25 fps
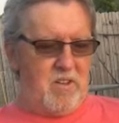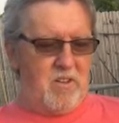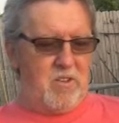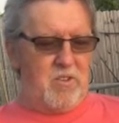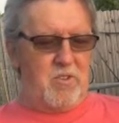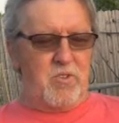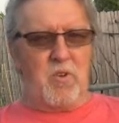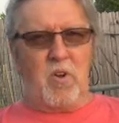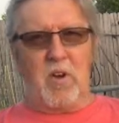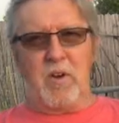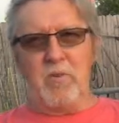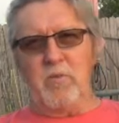
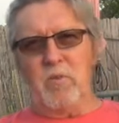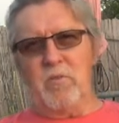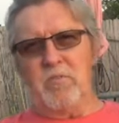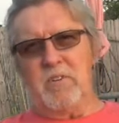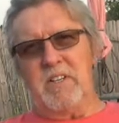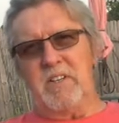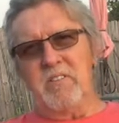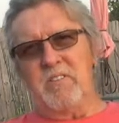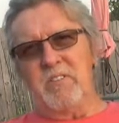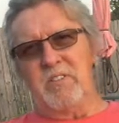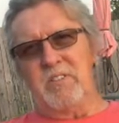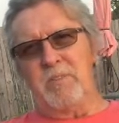So I wrote
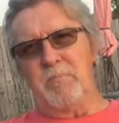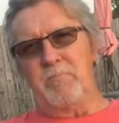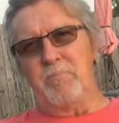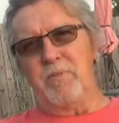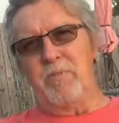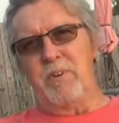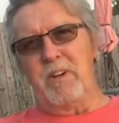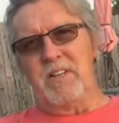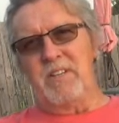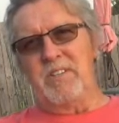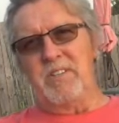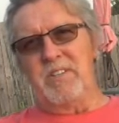down some
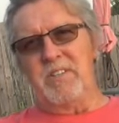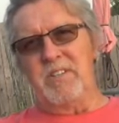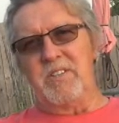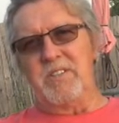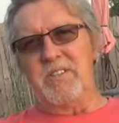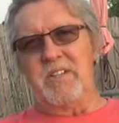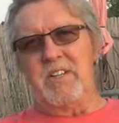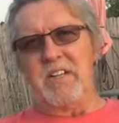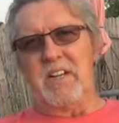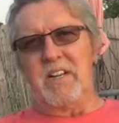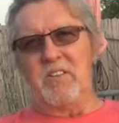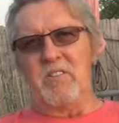
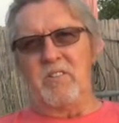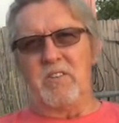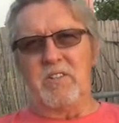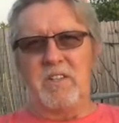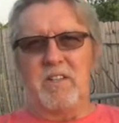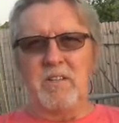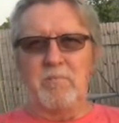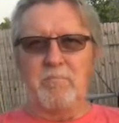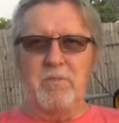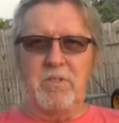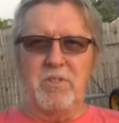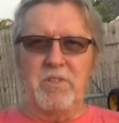prices that I
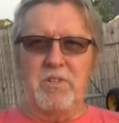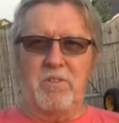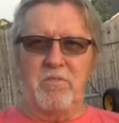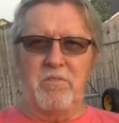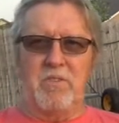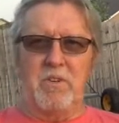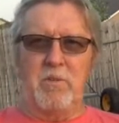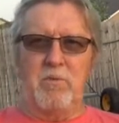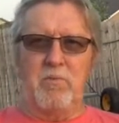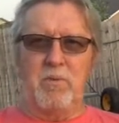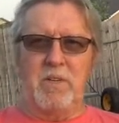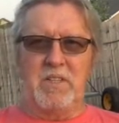looked up just a
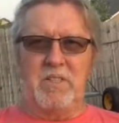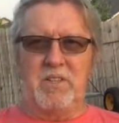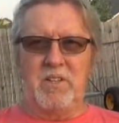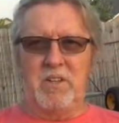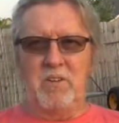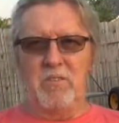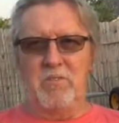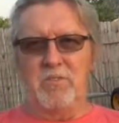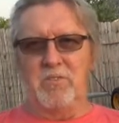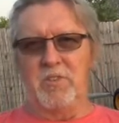few weeks ago,